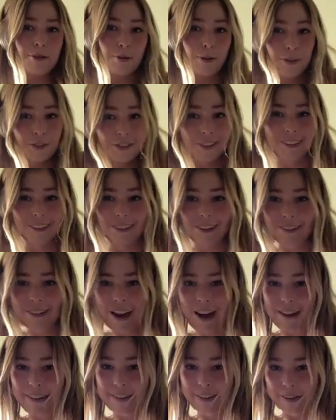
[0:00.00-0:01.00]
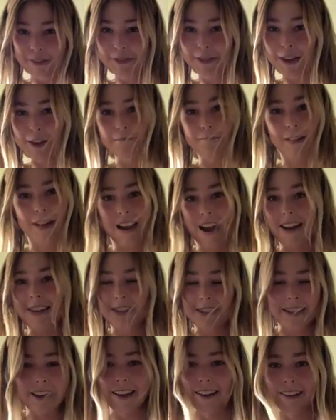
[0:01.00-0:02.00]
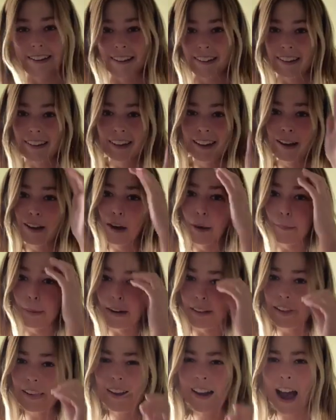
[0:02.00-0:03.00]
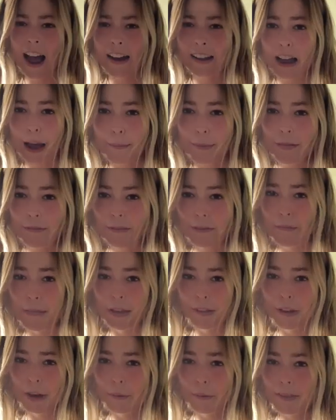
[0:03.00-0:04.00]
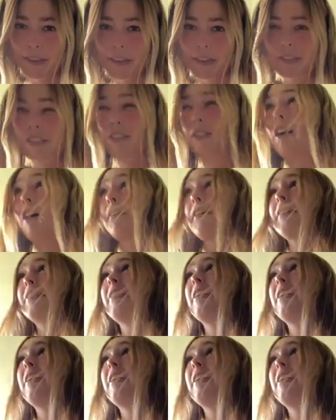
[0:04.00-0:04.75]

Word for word: supposed to learn how to use it, but I didn't. But it like kind of got me familiar with it. So I'll get